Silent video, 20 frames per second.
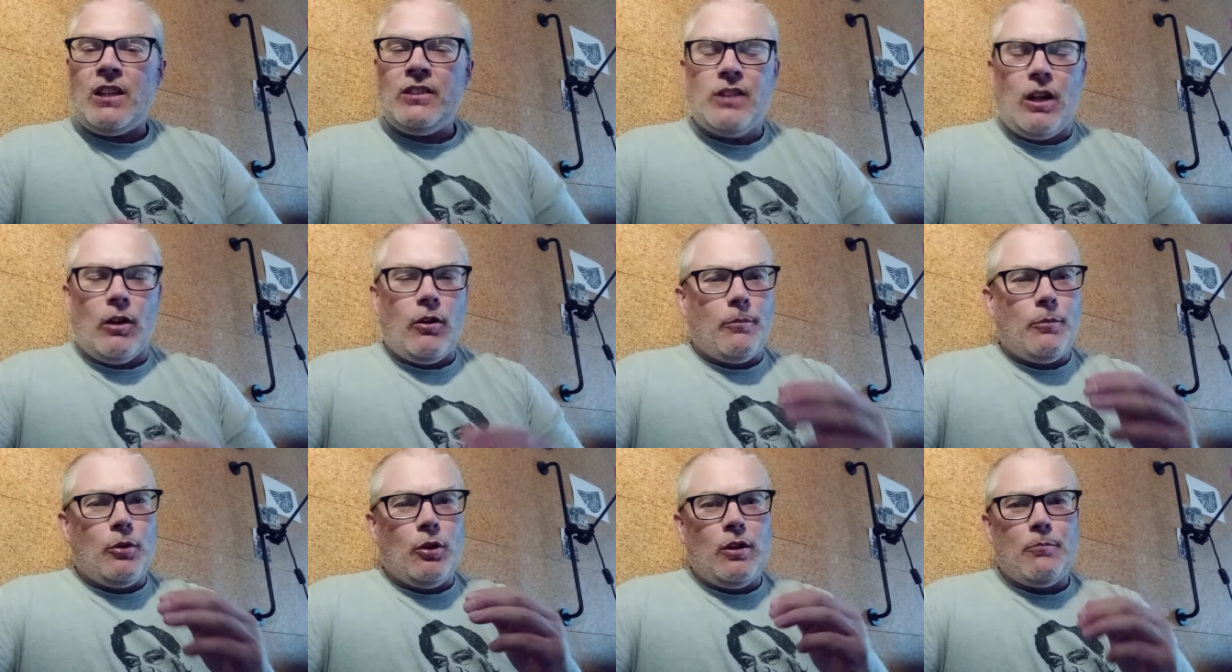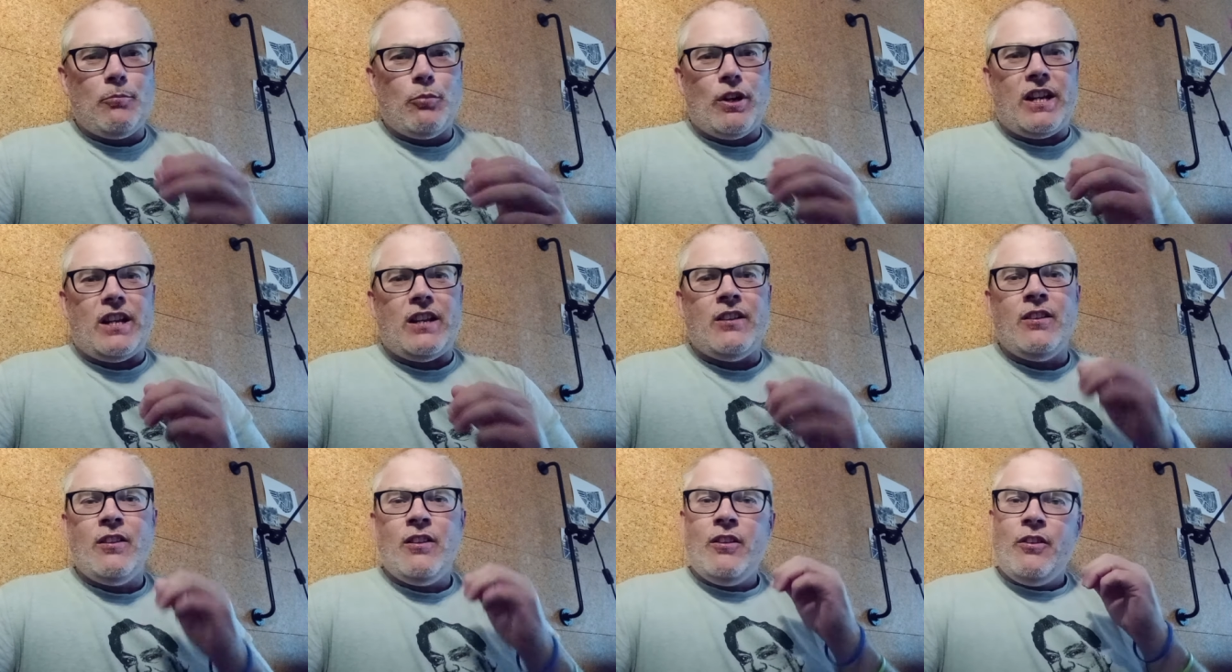So I'm going to
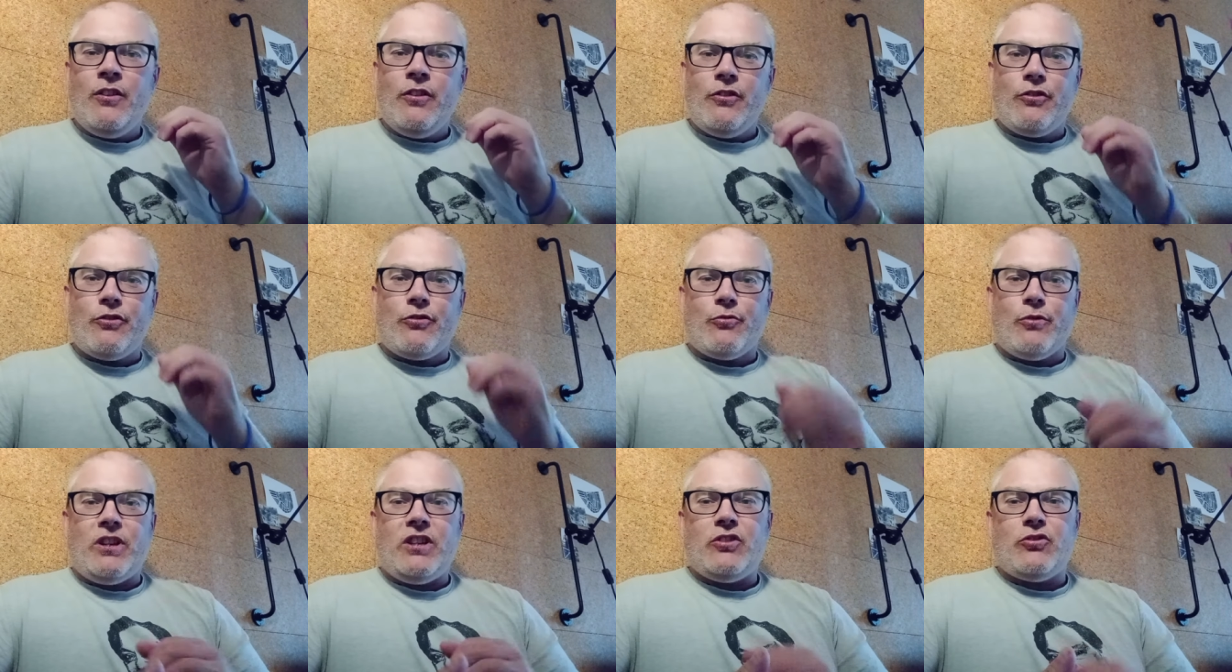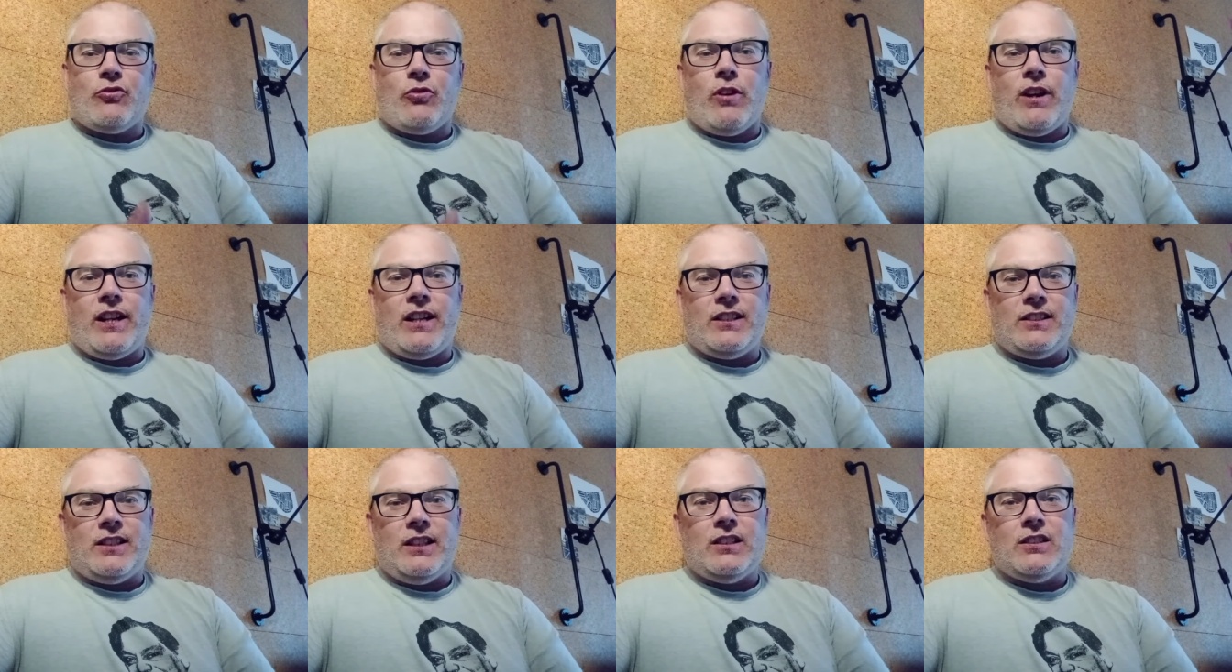bring three
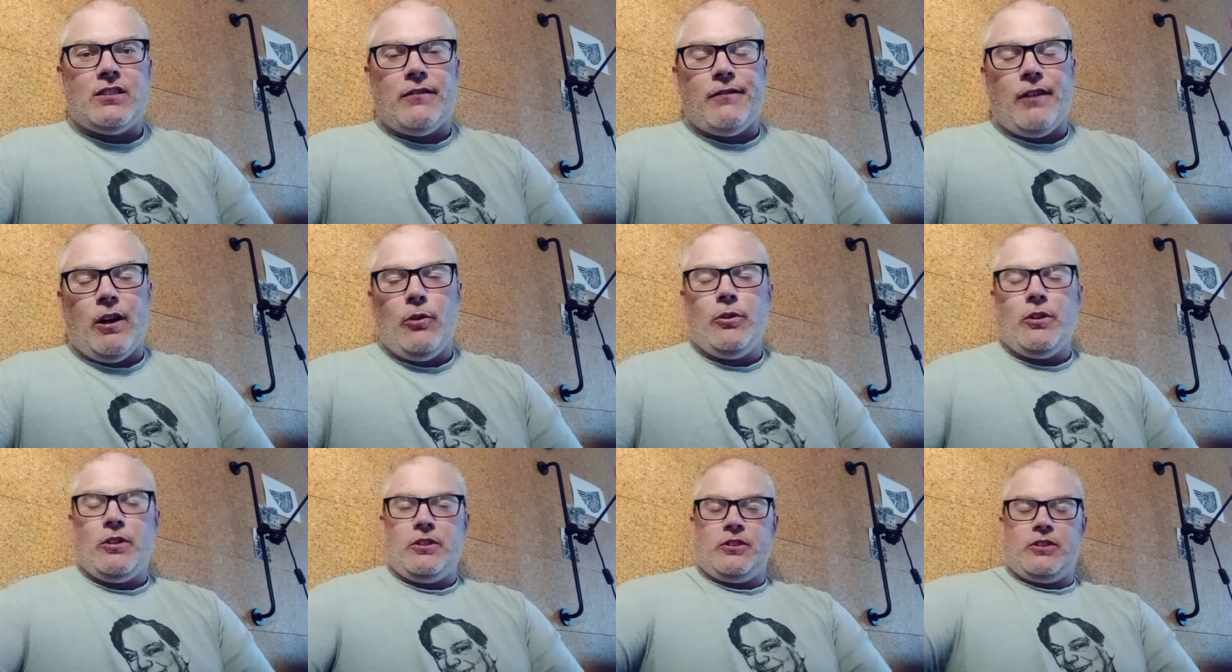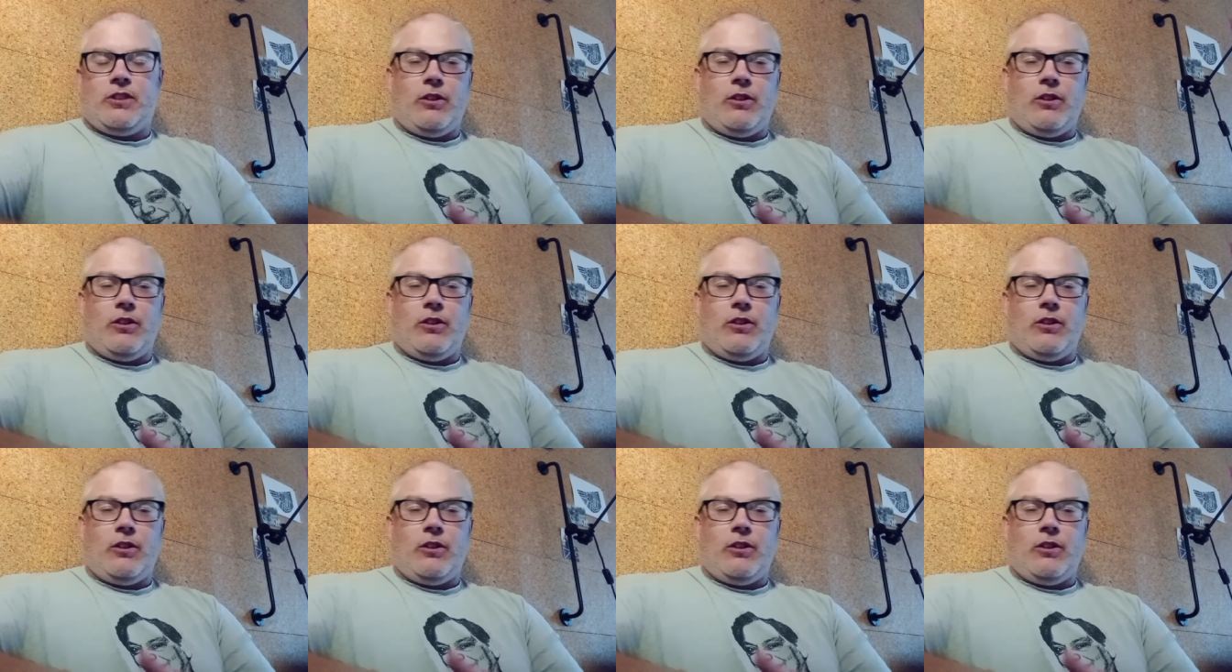strikers into focus.